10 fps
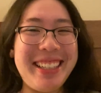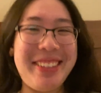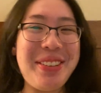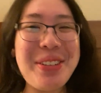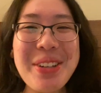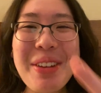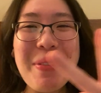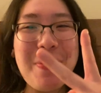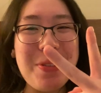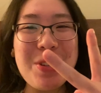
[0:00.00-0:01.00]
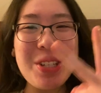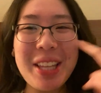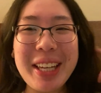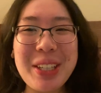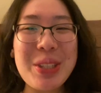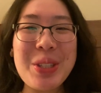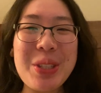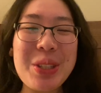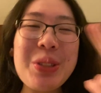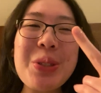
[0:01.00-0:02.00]
we couldn't even finish like
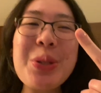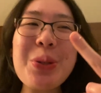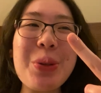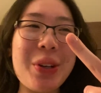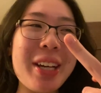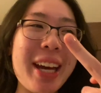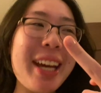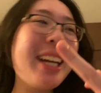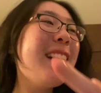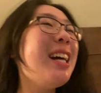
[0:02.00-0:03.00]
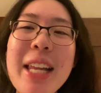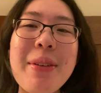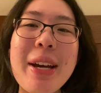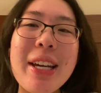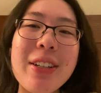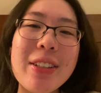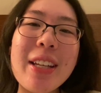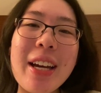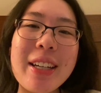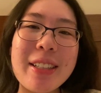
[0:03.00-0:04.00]
2. Okay, anyway, good
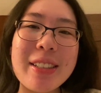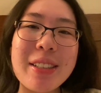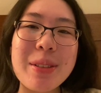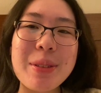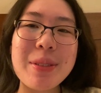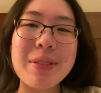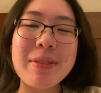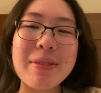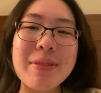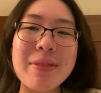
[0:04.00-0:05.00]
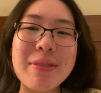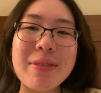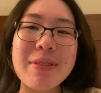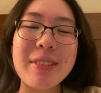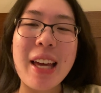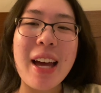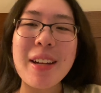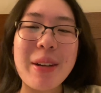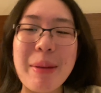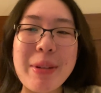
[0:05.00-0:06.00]
night, because
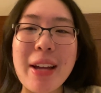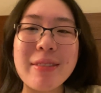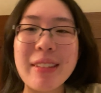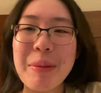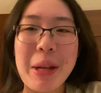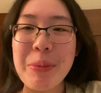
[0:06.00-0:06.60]
yeah, I'm done